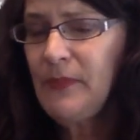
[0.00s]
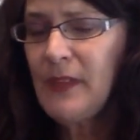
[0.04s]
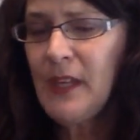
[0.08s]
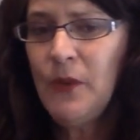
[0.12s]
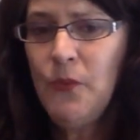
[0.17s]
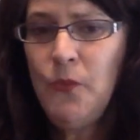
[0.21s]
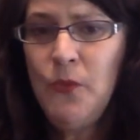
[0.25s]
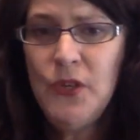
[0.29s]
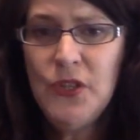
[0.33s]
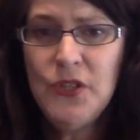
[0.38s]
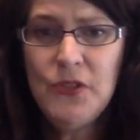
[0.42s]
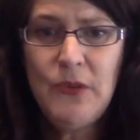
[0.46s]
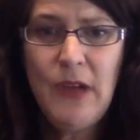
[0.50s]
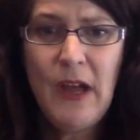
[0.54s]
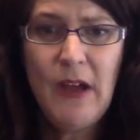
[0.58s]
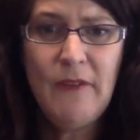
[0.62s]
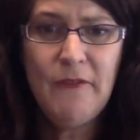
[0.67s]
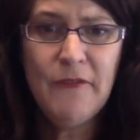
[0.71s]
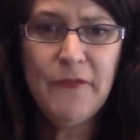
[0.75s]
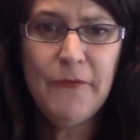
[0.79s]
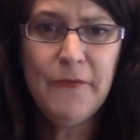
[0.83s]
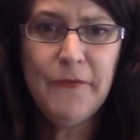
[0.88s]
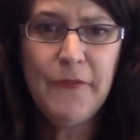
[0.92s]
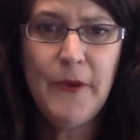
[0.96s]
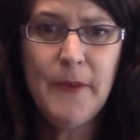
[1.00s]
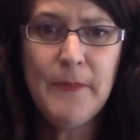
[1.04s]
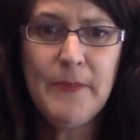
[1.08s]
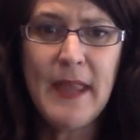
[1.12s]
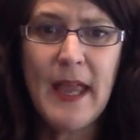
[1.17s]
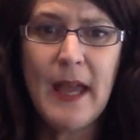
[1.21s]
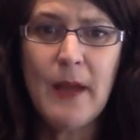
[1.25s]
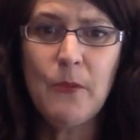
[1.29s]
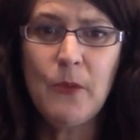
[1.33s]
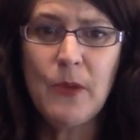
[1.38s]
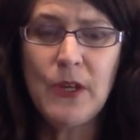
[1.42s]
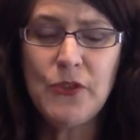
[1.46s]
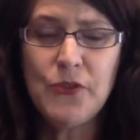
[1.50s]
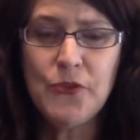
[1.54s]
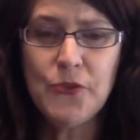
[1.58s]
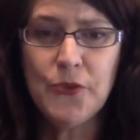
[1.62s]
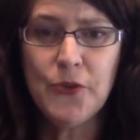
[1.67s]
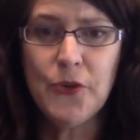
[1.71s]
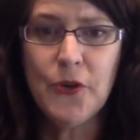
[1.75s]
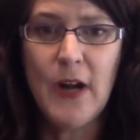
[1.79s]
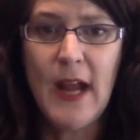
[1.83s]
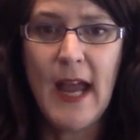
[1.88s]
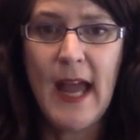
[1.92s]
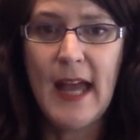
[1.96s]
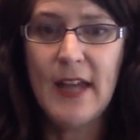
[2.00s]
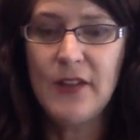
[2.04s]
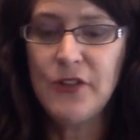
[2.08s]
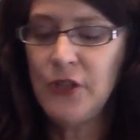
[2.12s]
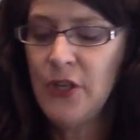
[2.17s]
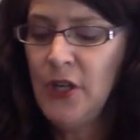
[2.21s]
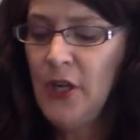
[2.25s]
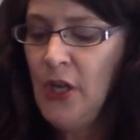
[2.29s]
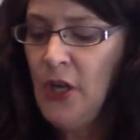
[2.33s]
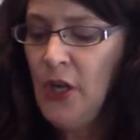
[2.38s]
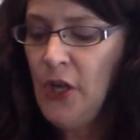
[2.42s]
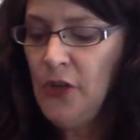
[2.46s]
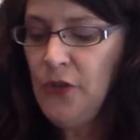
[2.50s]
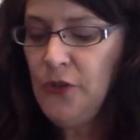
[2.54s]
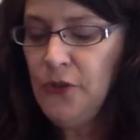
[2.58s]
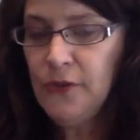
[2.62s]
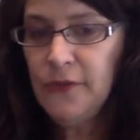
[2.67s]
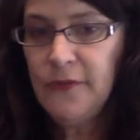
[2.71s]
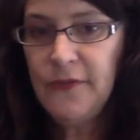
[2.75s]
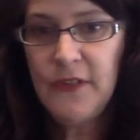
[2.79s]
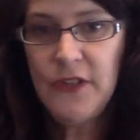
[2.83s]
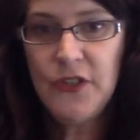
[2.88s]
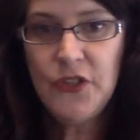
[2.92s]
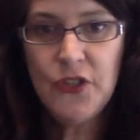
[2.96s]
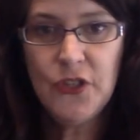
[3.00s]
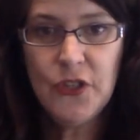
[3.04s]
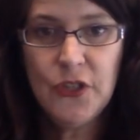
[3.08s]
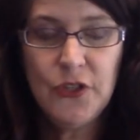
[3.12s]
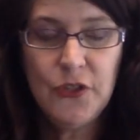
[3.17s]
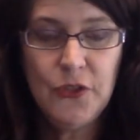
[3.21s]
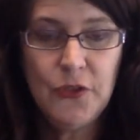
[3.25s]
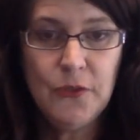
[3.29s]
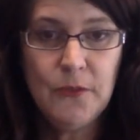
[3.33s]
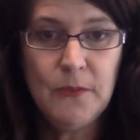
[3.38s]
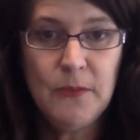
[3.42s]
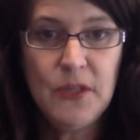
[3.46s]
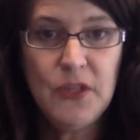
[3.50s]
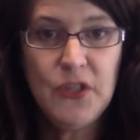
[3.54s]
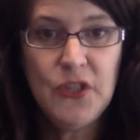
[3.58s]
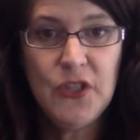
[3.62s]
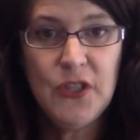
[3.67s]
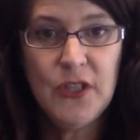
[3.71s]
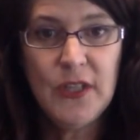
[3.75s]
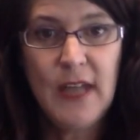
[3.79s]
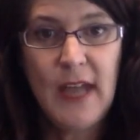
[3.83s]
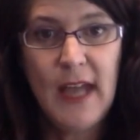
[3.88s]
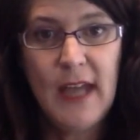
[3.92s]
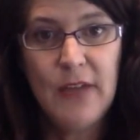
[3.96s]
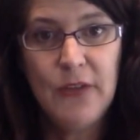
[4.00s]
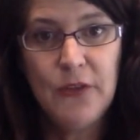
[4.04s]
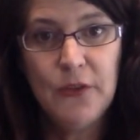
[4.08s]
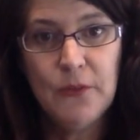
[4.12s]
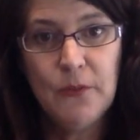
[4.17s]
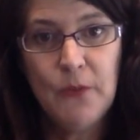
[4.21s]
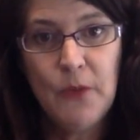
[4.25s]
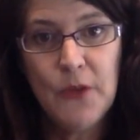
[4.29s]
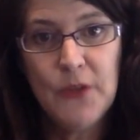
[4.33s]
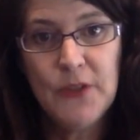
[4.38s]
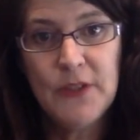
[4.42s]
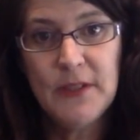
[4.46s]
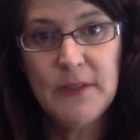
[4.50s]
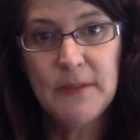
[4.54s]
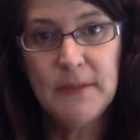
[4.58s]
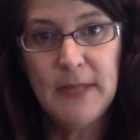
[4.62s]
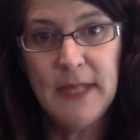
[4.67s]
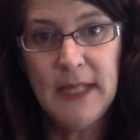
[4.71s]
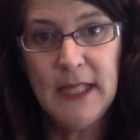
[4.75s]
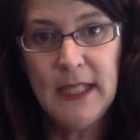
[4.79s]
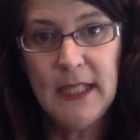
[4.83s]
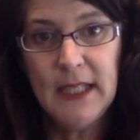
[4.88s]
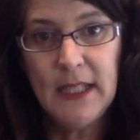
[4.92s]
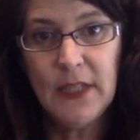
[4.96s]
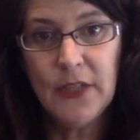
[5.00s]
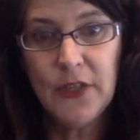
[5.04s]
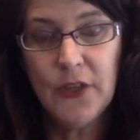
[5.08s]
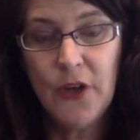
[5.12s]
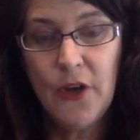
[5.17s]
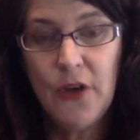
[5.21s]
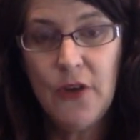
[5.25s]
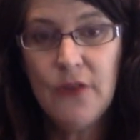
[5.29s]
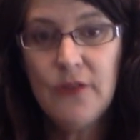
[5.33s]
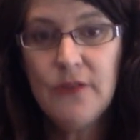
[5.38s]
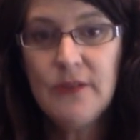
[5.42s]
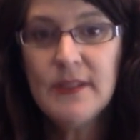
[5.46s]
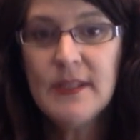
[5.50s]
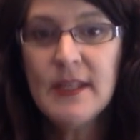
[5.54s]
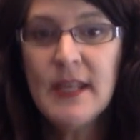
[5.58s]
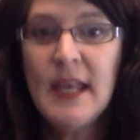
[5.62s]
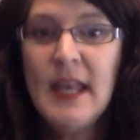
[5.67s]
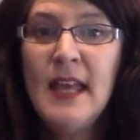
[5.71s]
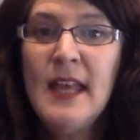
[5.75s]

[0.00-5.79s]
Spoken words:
which from that we draw out your vision, your mission, and your most immediate goals.